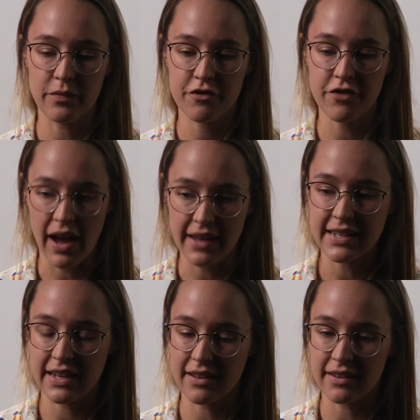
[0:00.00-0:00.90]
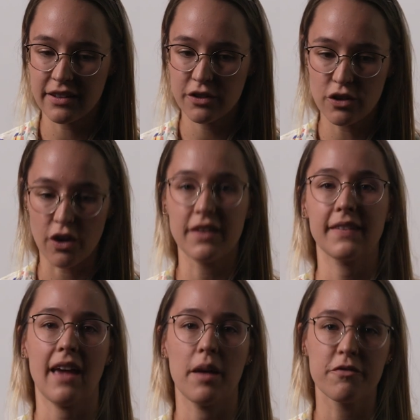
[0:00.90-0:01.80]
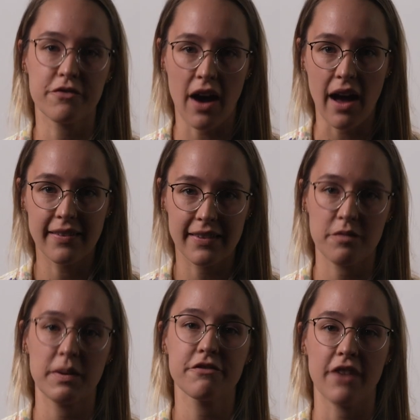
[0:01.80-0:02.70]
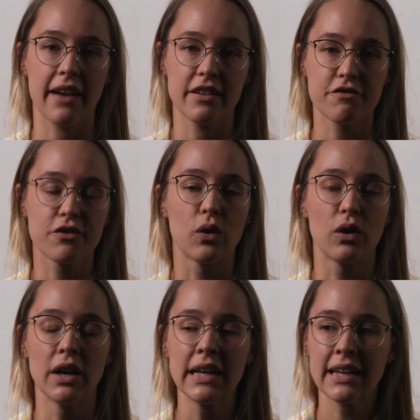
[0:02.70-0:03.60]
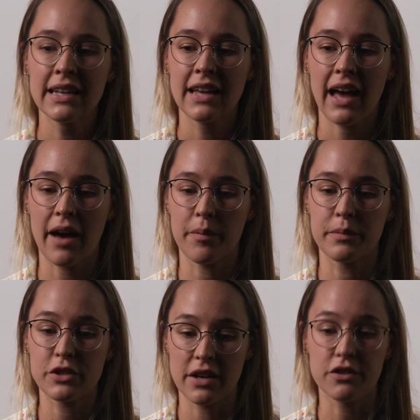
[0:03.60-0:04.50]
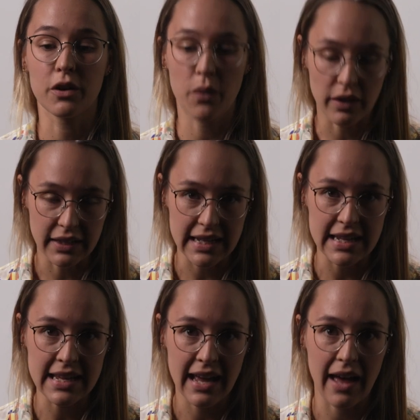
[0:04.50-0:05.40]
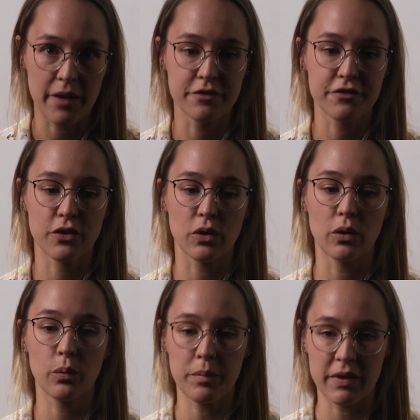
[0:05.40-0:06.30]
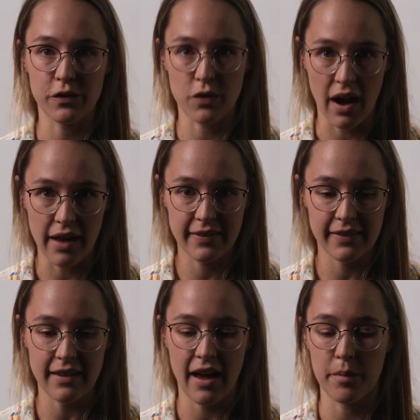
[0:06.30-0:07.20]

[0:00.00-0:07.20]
fighting, you know, the same fights. They've been fighting for gender equality and for women's rights